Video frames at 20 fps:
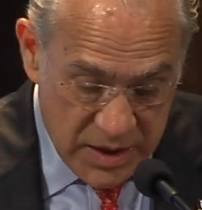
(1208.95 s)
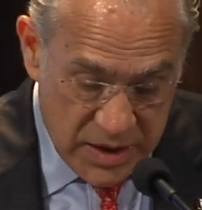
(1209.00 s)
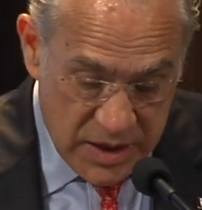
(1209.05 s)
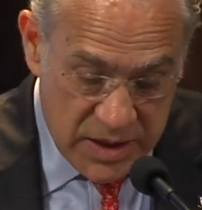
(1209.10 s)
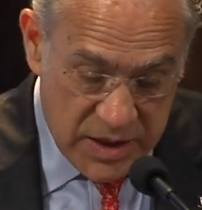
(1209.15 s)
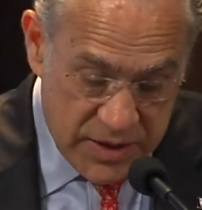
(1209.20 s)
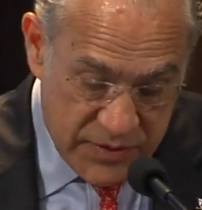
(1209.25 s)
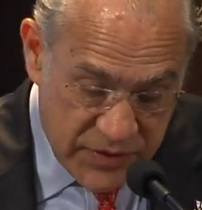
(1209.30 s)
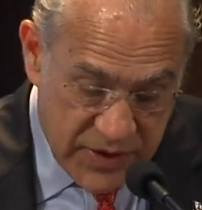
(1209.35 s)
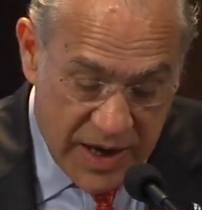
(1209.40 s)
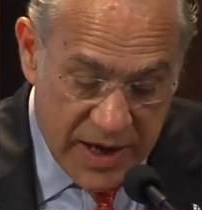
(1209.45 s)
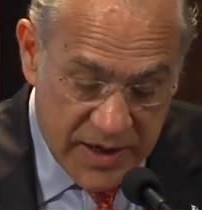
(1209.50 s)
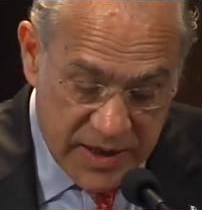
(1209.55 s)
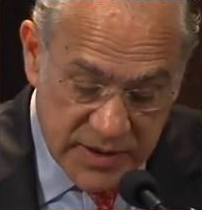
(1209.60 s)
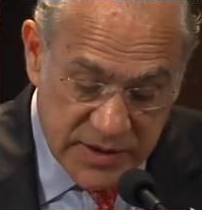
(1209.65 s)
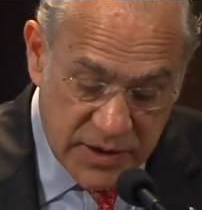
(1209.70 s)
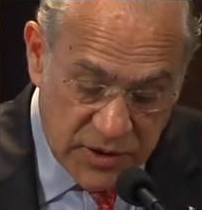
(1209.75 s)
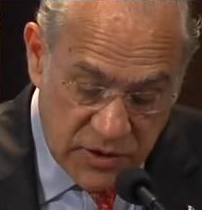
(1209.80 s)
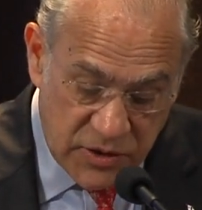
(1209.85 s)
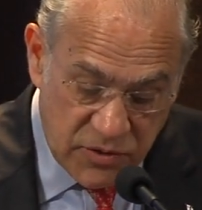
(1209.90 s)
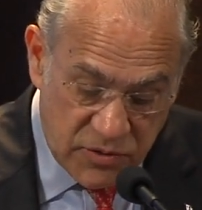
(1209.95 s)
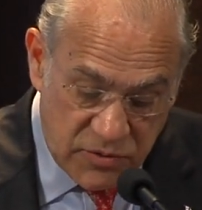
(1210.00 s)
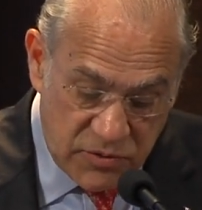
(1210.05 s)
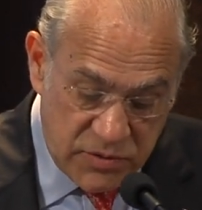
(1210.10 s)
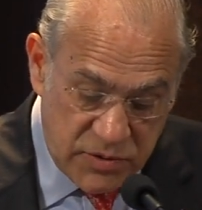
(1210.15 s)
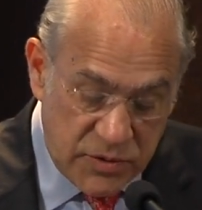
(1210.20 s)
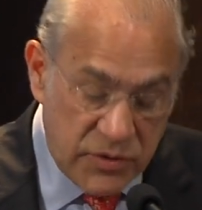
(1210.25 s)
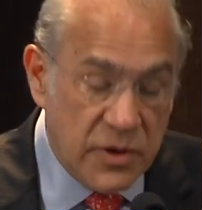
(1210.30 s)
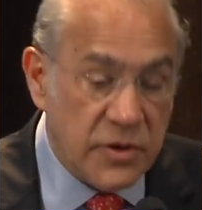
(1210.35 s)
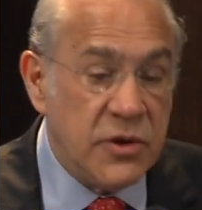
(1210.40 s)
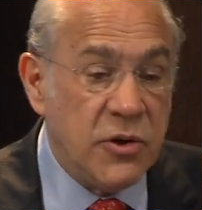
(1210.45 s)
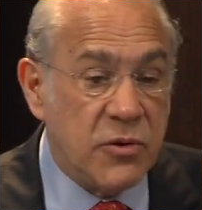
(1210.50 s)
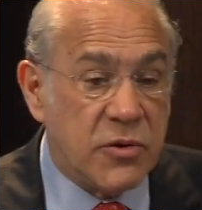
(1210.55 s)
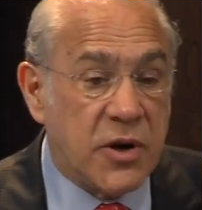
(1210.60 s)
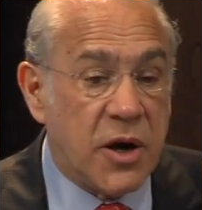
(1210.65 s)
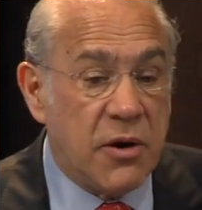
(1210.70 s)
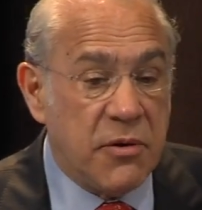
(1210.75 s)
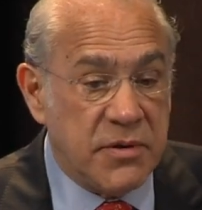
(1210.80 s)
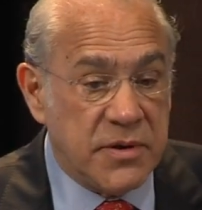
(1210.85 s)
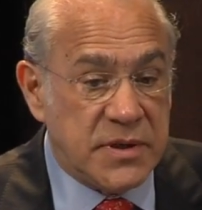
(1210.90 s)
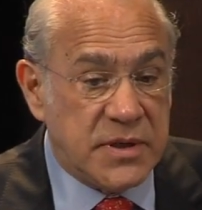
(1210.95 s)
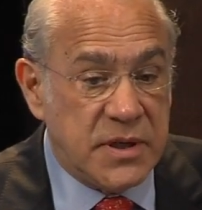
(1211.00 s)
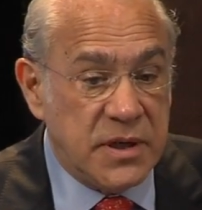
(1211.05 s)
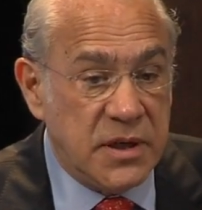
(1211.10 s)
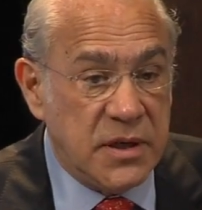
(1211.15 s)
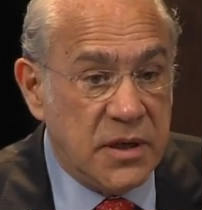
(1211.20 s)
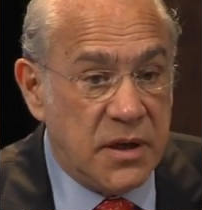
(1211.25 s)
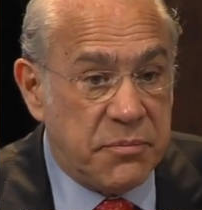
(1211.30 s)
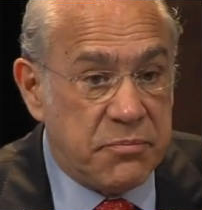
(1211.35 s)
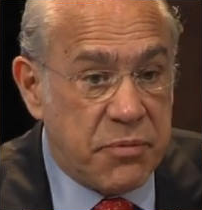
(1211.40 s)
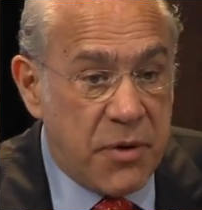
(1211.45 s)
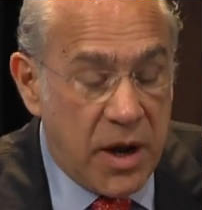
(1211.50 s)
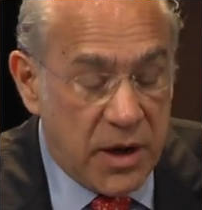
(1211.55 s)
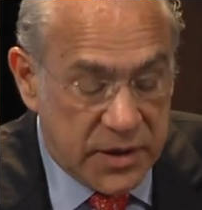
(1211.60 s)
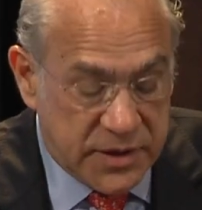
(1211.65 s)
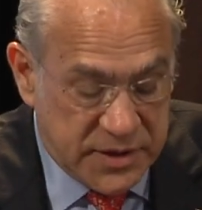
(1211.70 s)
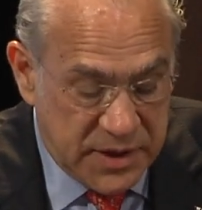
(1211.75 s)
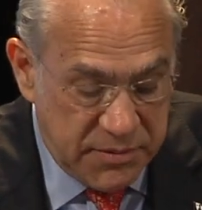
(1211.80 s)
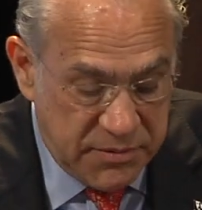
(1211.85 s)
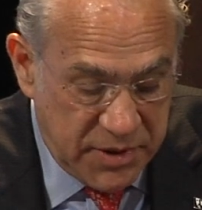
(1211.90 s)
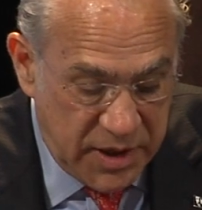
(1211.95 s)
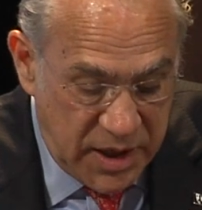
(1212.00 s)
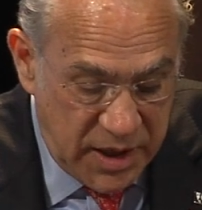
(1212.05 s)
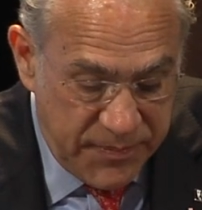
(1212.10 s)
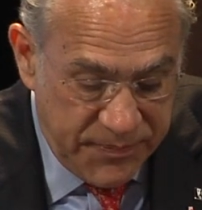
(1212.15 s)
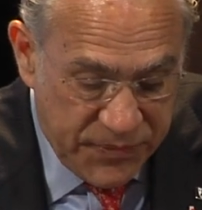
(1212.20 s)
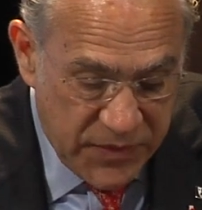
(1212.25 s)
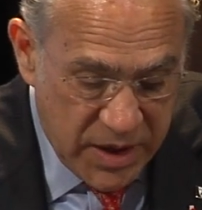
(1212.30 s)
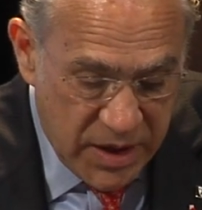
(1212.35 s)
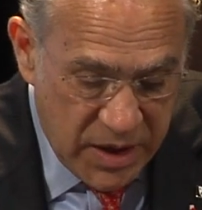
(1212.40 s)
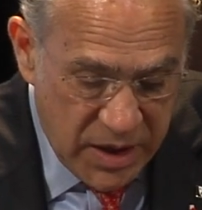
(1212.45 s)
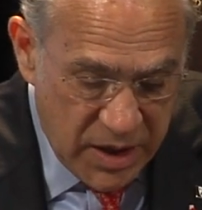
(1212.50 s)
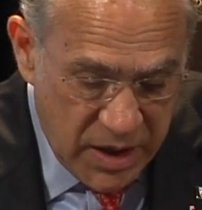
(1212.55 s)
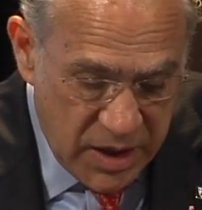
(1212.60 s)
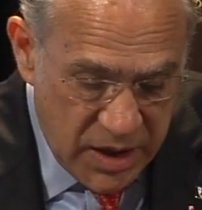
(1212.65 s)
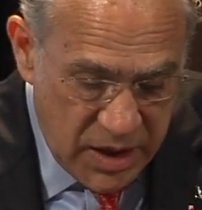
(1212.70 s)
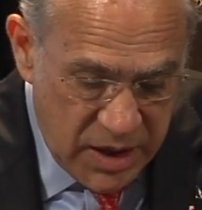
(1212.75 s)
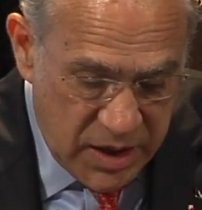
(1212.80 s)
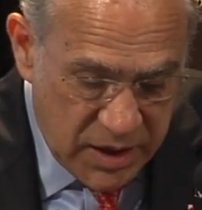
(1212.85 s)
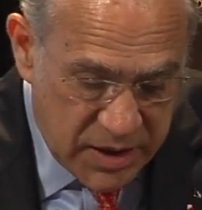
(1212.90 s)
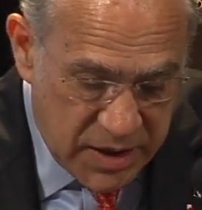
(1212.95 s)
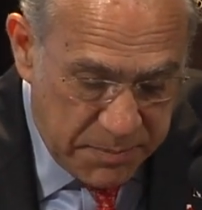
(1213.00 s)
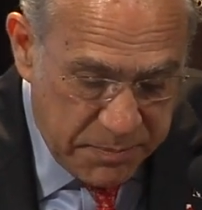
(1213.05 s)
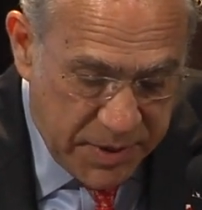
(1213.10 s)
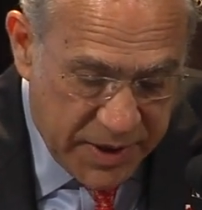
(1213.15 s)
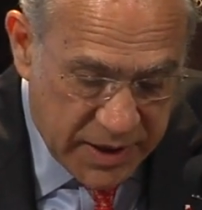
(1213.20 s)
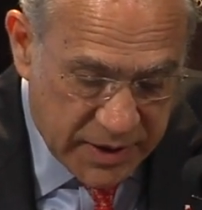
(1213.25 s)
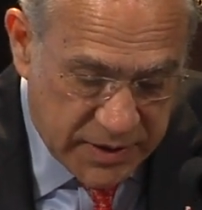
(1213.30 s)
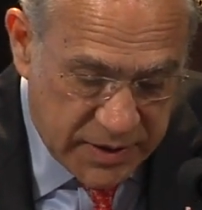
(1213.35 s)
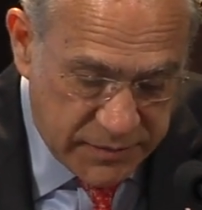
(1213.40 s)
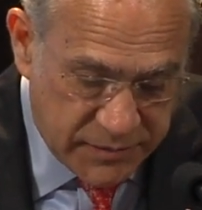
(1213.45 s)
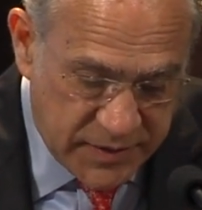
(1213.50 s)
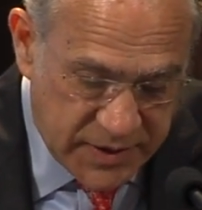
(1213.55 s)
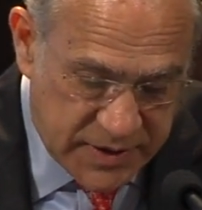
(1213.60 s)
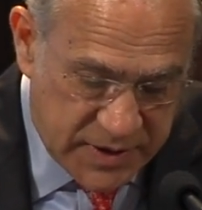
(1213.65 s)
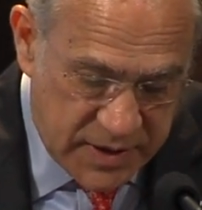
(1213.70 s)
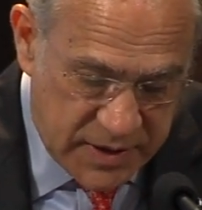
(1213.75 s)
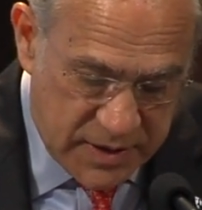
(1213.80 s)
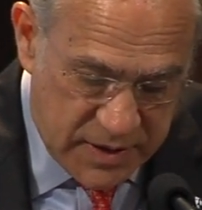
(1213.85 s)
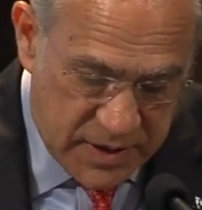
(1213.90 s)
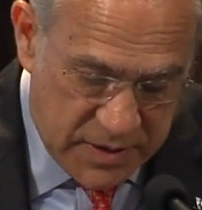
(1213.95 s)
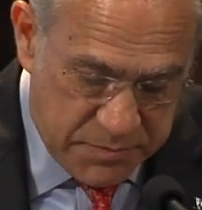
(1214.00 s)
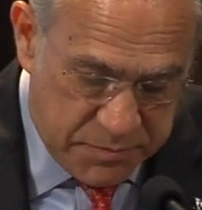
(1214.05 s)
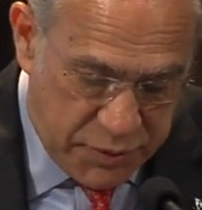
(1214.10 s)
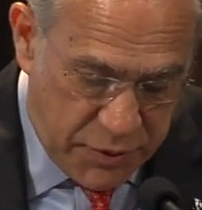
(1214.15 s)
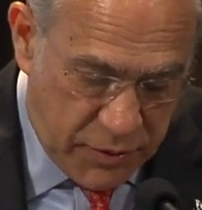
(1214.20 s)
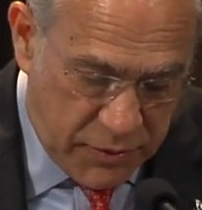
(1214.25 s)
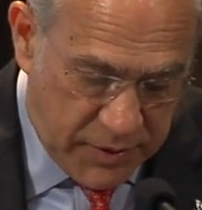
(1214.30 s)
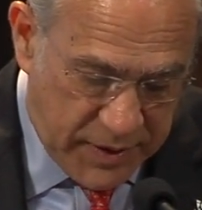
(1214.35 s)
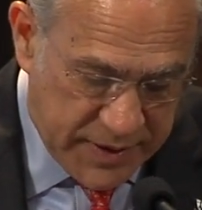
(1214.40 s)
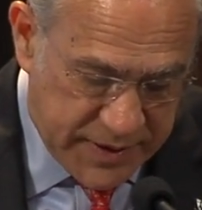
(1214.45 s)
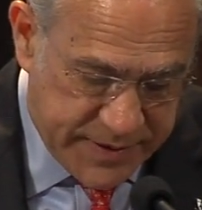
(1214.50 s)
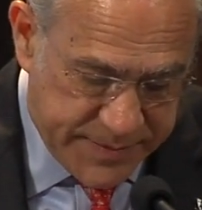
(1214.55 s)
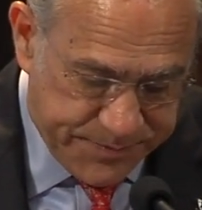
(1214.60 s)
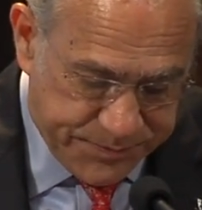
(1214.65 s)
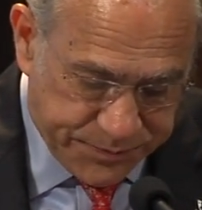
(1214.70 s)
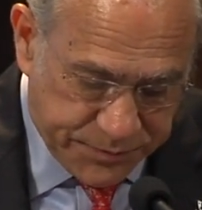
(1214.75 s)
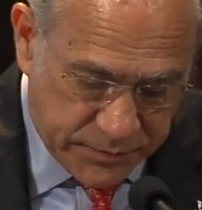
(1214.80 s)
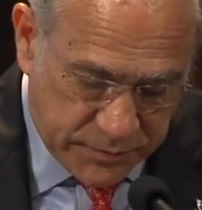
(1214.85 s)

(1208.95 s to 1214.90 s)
That is the new currency of productivity and competitiveness and progress.